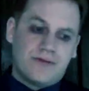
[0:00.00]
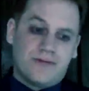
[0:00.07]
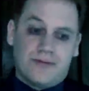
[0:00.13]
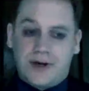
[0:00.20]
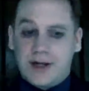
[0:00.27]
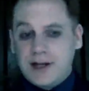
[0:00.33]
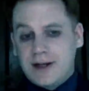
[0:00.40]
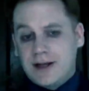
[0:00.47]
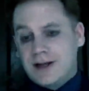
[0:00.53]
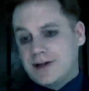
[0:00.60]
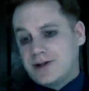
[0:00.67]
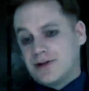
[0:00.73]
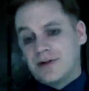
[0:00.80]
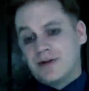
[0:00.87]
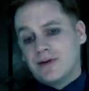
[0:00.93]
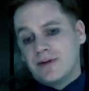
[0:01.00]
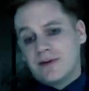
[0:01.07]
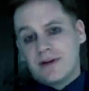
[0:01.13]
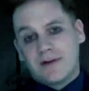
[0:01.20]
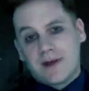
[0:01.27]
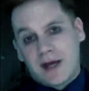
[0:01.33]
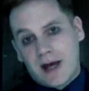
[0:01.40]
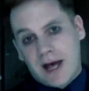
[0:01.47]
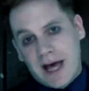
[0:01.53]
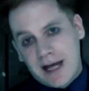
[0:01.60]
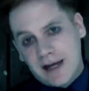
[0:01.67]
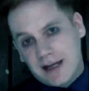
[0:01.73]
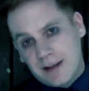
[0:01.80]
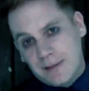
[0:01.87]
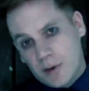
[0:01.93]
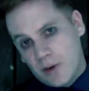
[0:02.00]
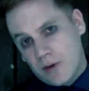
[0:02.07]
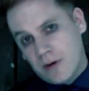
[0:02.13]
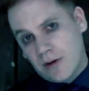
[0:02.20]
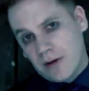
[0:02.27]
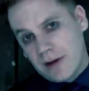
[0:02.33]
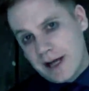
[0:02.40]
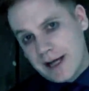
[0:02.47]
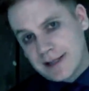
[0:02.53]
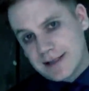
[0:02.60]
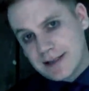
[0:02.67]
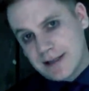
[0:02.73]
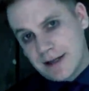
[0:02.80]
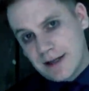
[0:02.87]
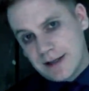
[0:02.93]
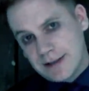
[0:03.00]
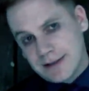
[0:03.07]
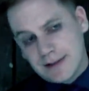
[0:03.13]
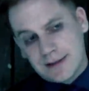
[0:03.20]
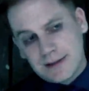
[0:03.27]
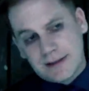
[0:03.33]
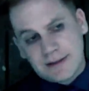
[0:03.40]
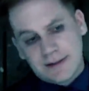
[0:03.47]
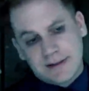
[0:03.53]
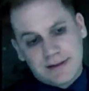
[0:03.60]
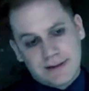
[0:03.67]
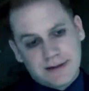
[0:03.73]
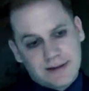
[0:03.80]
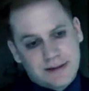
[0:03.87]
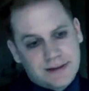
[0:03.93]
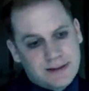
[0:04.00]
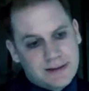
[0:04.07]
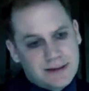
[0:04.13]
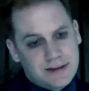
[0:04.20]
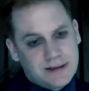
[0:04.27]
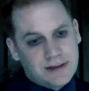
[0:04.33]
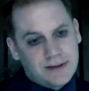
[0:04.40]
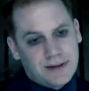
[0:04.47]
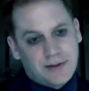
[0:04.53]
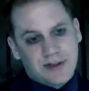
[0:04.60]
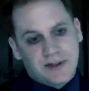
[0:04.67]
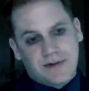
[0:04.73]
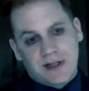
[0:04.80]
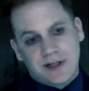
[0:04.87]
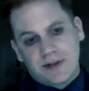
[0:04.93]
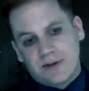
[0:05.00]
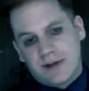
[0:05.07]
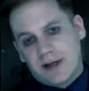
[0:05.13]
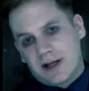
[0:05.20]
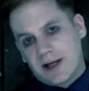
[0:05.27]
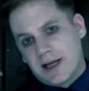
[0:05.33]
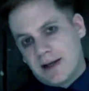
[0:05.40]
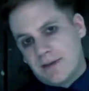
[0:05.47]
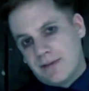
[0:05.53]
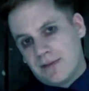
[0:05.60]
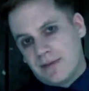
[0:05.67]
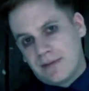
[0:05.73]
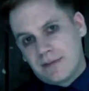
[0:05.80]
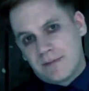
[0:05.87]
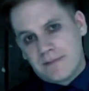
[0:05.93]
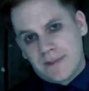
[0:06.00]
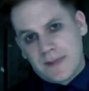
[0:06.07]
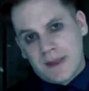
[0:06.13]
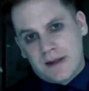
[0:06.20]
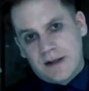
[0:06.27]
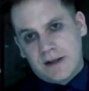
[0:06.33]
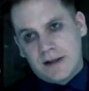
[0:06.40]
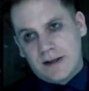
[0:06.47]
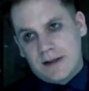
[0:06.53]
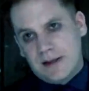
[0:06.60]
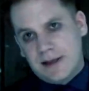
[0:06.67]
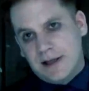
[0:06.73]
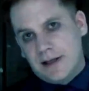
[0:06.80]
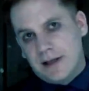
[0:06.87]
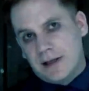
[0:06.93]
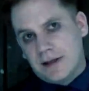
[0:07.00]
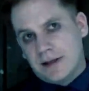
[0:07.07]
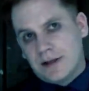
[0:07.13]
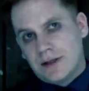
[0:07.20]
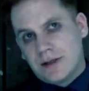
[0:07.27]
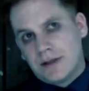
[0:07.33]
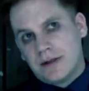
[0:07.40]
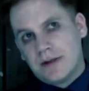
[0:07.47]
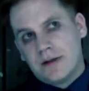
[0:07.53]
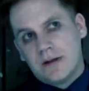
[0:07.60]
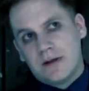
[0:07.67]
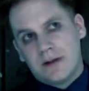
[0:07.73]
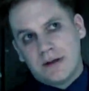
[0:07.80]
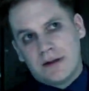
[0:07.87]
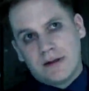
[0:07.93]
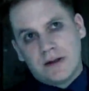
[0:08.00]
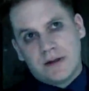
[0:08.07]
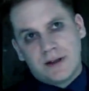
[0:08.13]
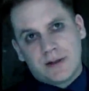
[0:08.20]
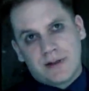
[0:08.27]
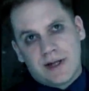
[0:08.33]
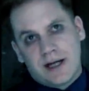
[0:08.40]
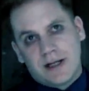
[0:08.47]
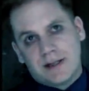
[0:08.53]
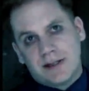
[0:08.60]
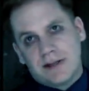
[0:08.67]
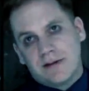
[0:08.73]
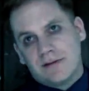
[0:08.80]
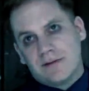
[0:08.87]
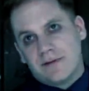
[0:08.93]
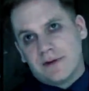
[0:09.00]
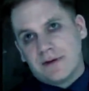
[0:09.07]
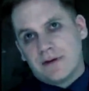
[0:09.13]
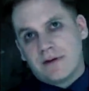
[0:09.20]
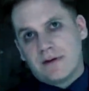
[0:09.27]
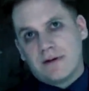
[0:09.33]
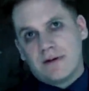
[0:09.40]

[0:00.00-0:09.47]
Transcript: really true that they are any more or less than us? Those of us who can claim lineage to an antediluvian?